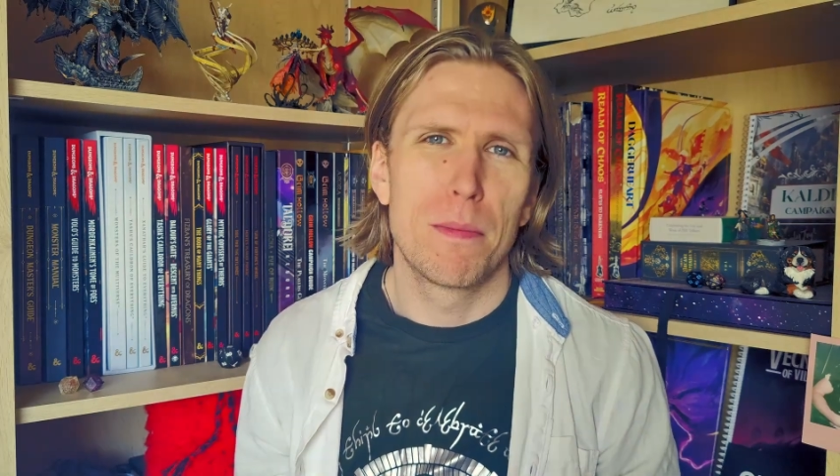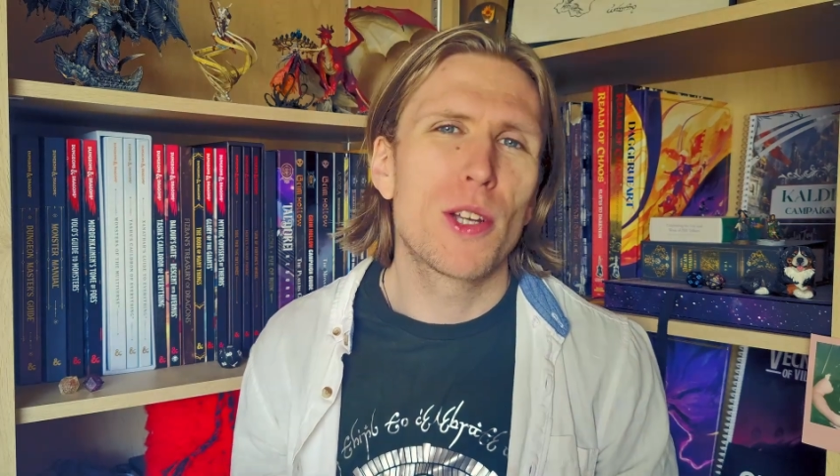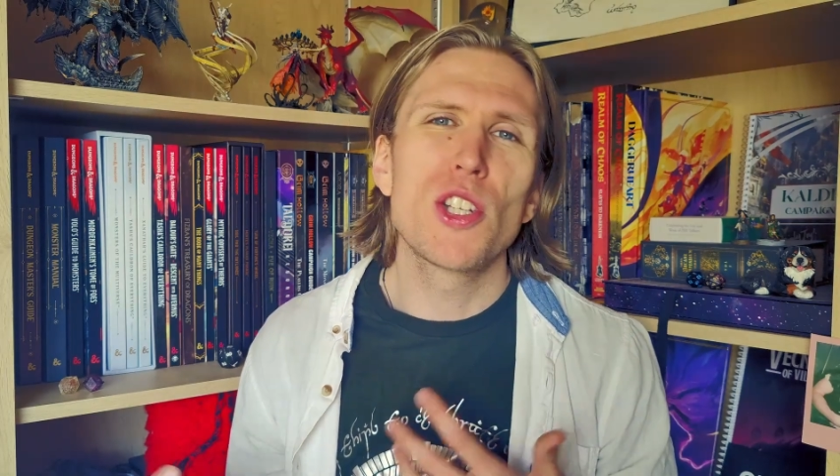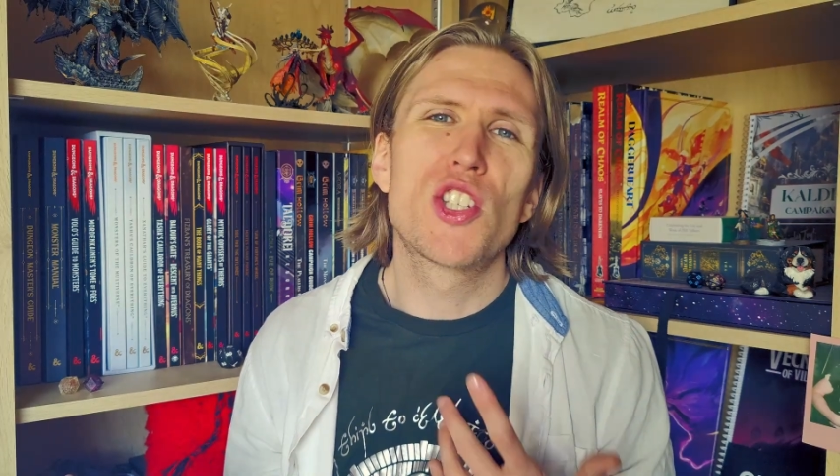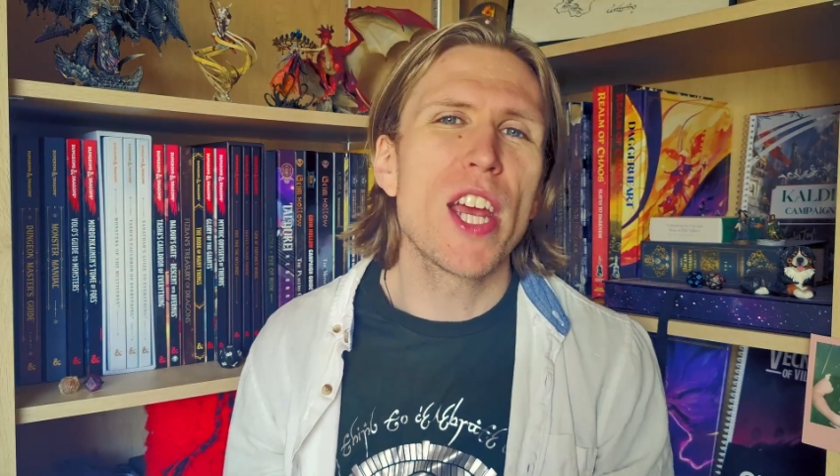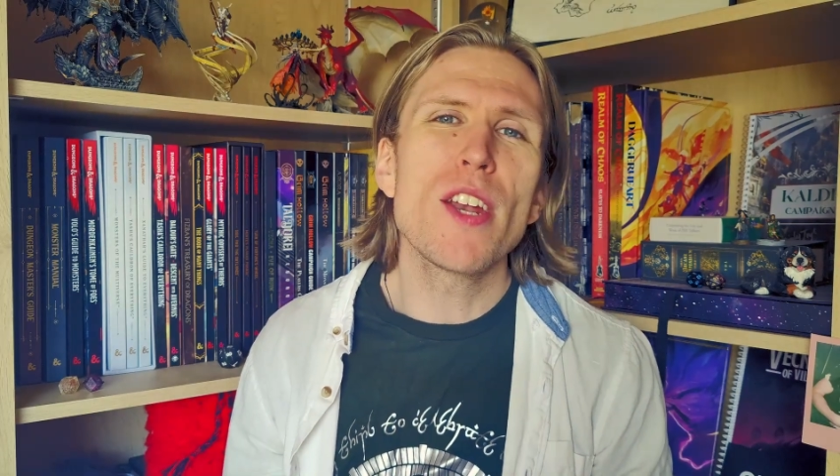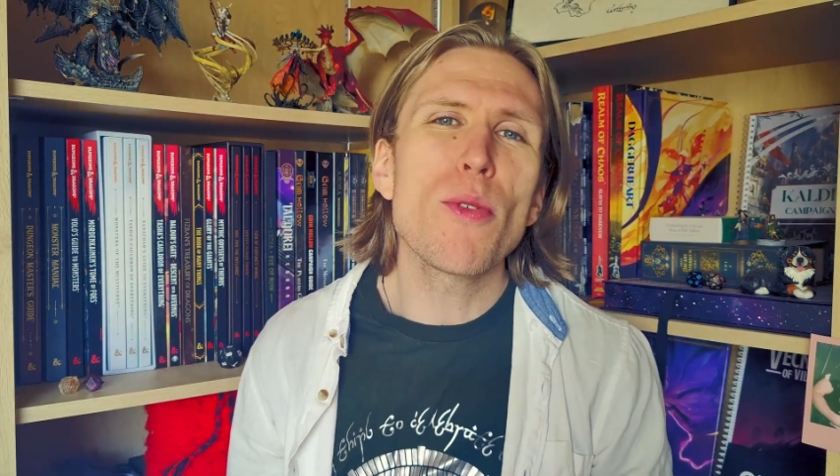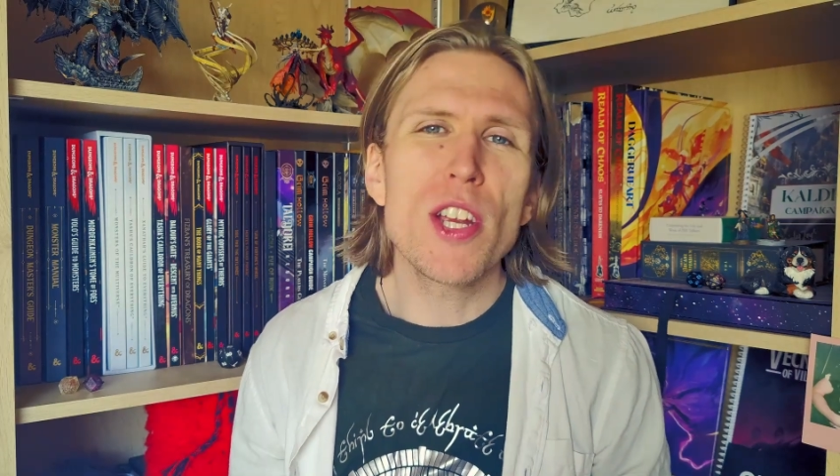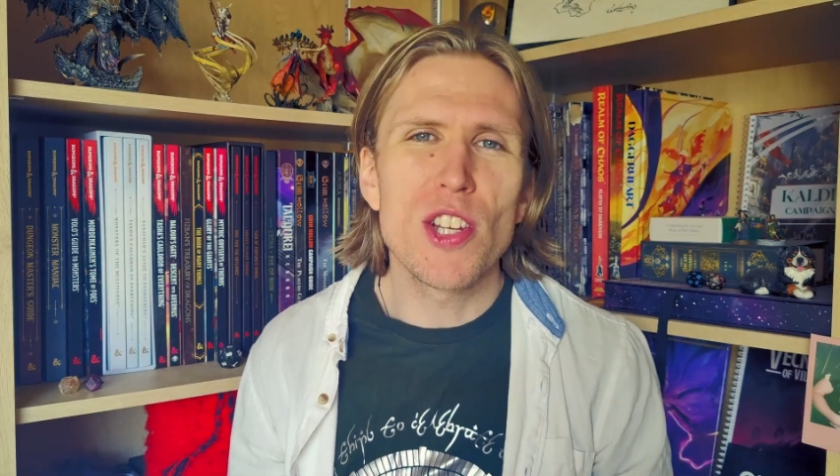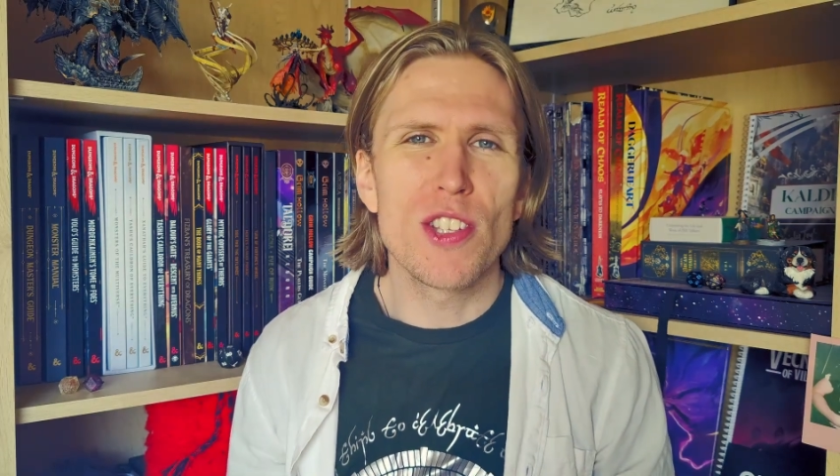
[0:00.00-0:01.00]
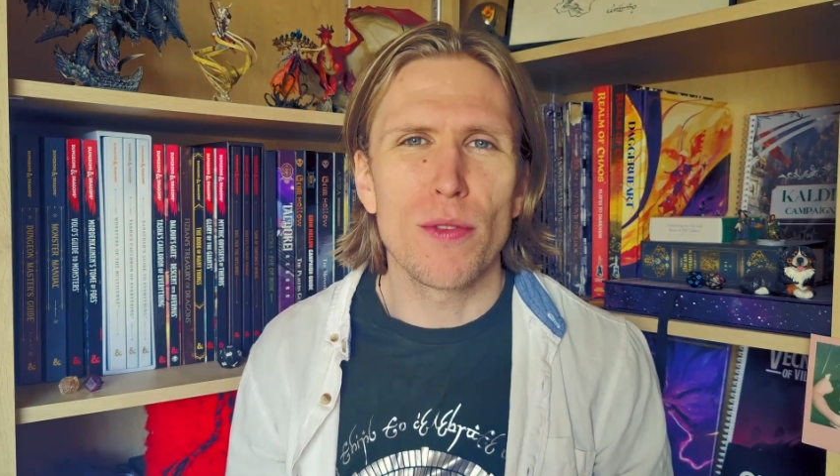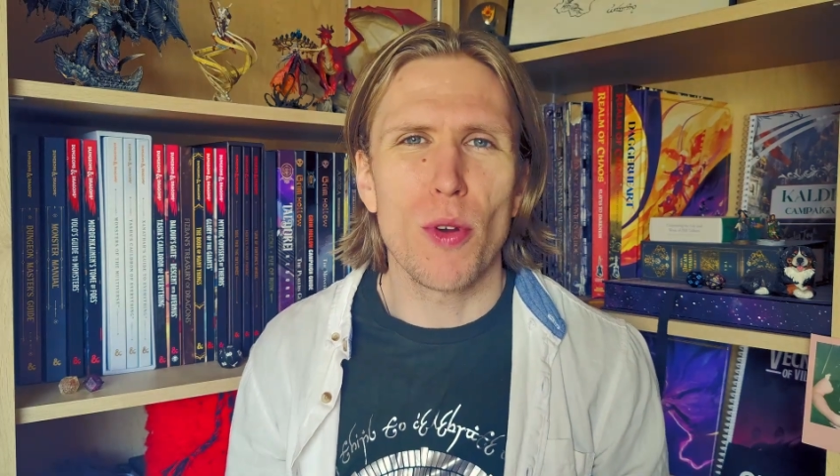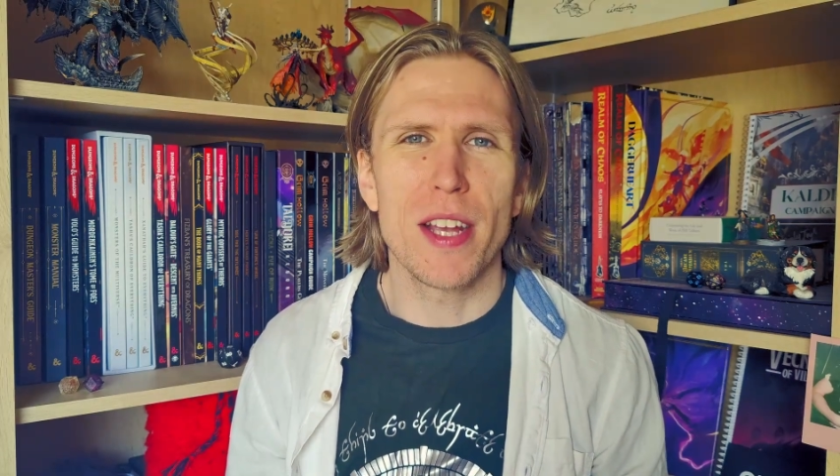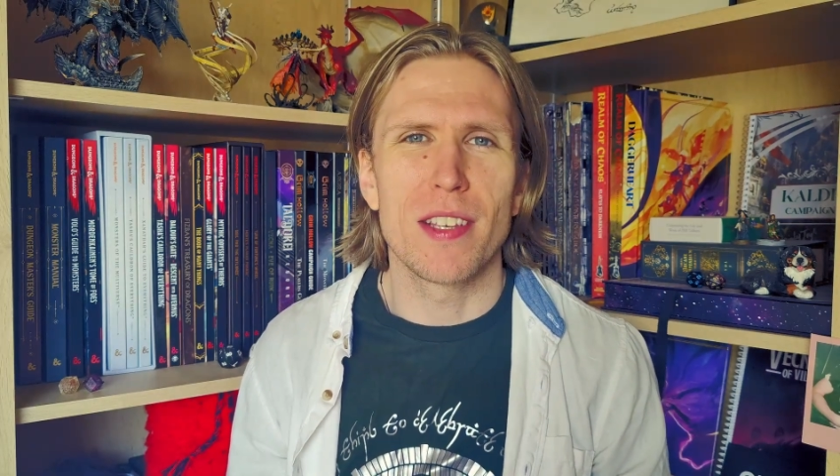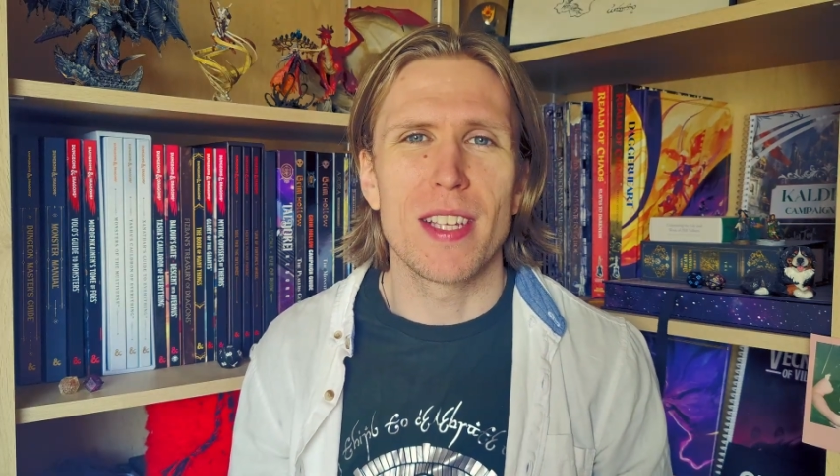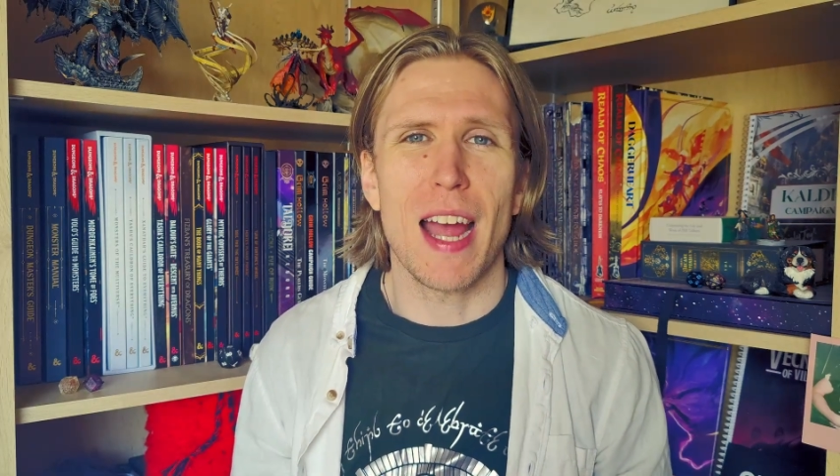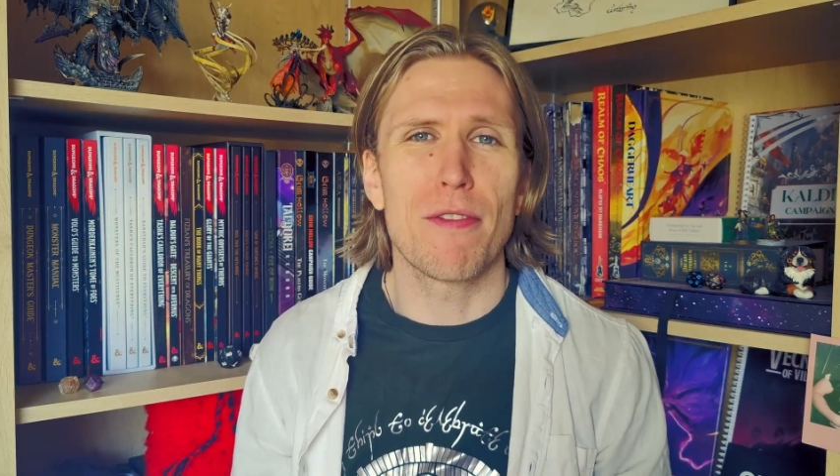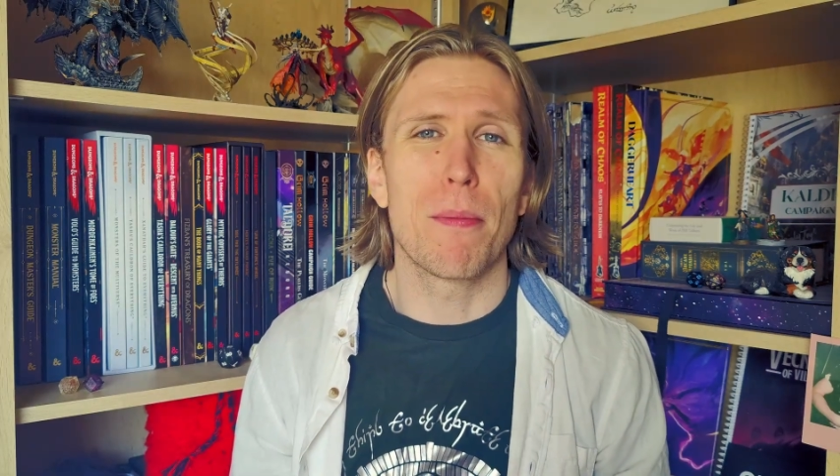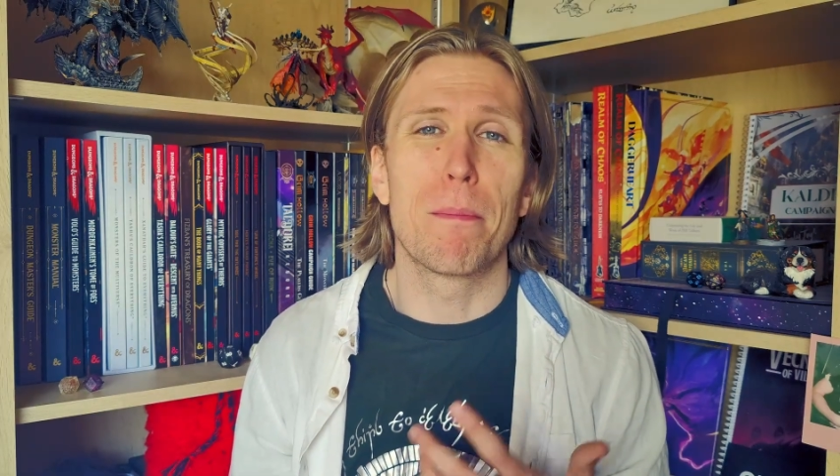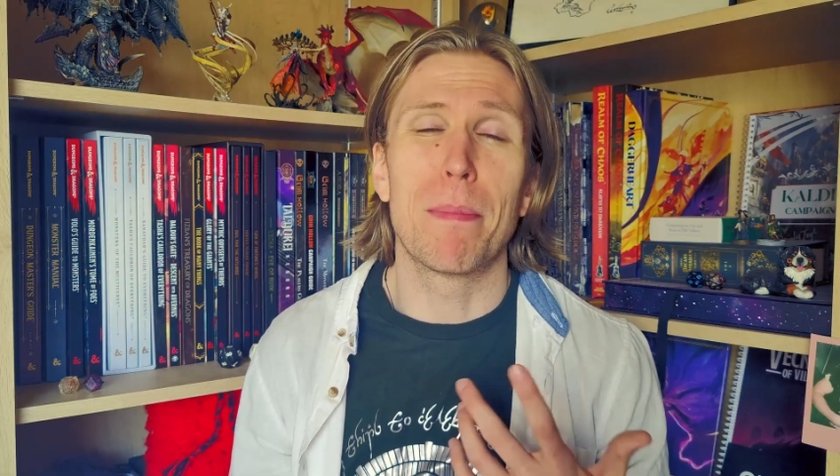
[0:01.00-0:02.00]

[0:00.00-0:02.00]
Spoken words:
Because generations of writers have